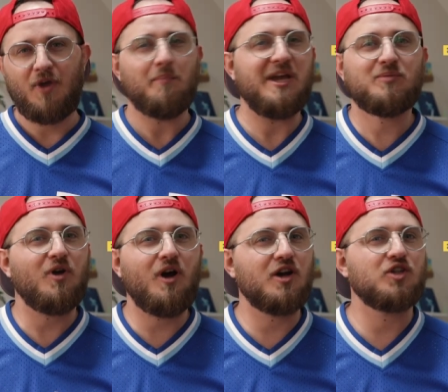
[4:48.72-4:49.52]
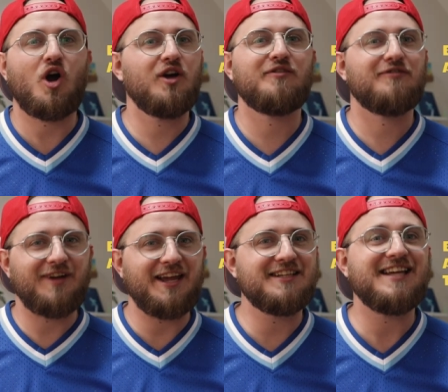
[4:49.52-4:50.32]
Baseball cards aren't
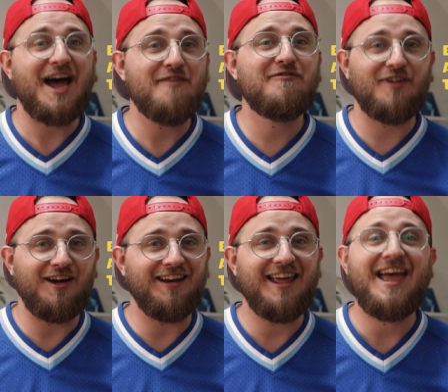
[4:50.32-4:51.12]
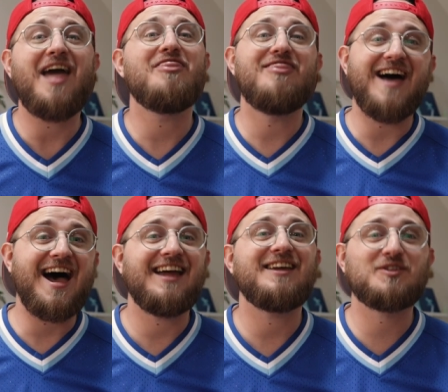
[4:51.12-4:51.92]
afraid to have fun and
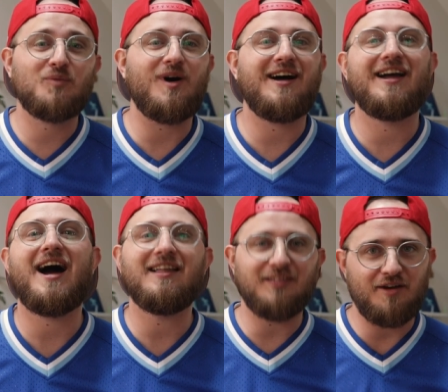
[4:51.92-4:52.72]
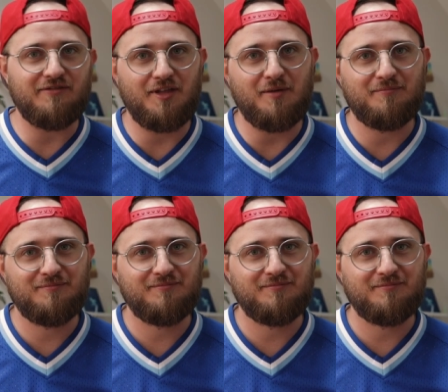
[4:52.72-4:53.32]
that is why I love them.